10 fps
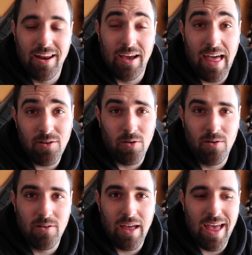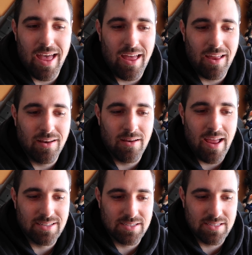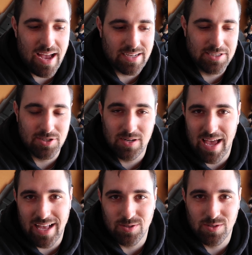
in a hellhole and has this knock sensor on that.